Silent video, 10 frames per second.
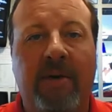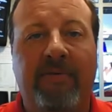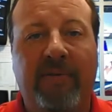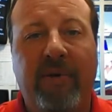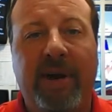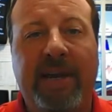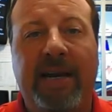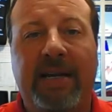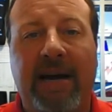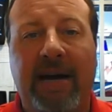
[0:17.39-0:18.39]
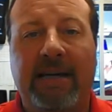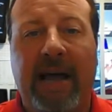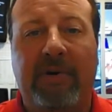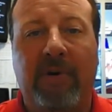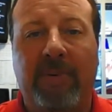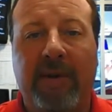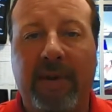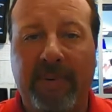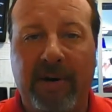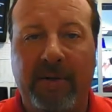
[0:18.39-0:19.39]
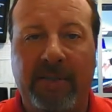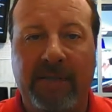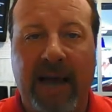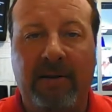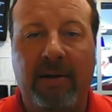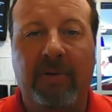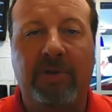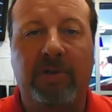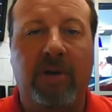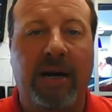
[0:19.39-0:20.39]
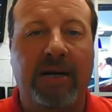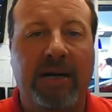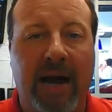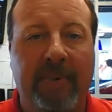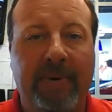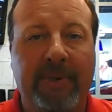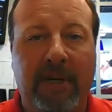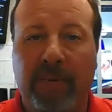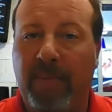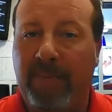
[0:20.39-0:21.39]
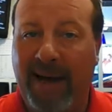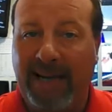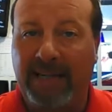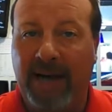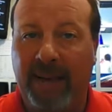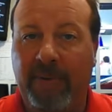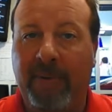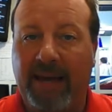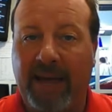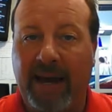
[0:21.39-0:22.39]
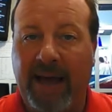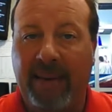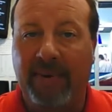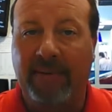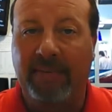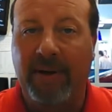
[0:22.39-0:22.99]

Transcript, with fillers: Feel free to get in contact with me. Let me know exactly what you're trying to accomplish. It'll be my job to make that happen.